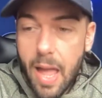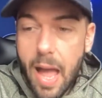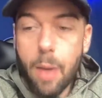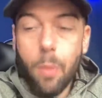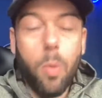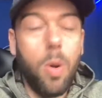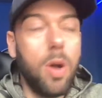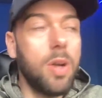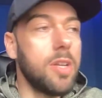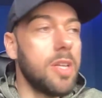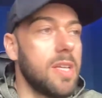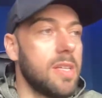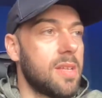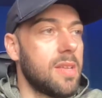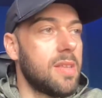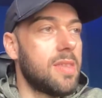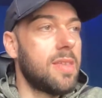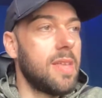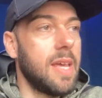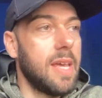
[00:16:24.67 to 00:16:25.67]
I want you
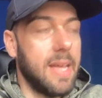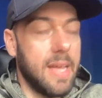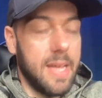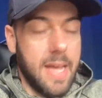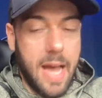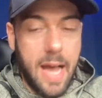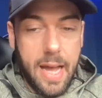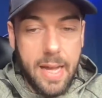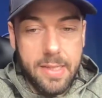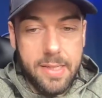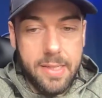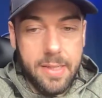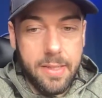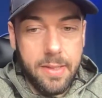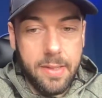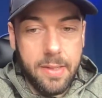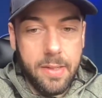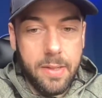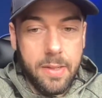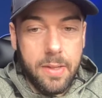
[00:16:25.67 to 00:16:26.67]
to think, guys,
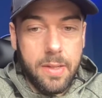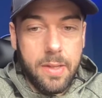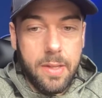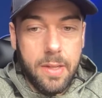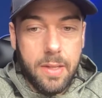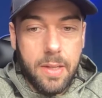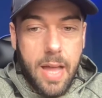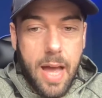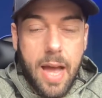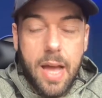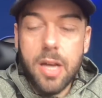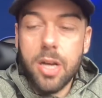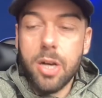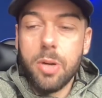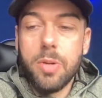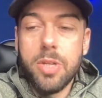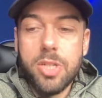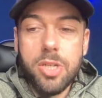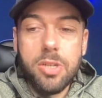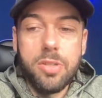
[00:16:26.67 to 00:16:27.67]
like I
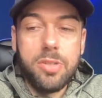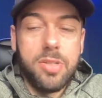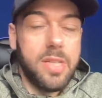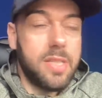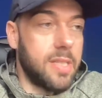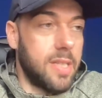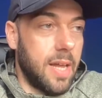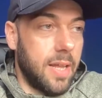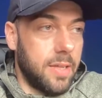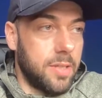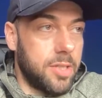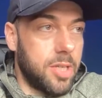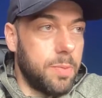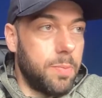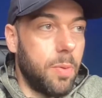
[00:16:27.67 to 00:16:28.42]
always use this analogy,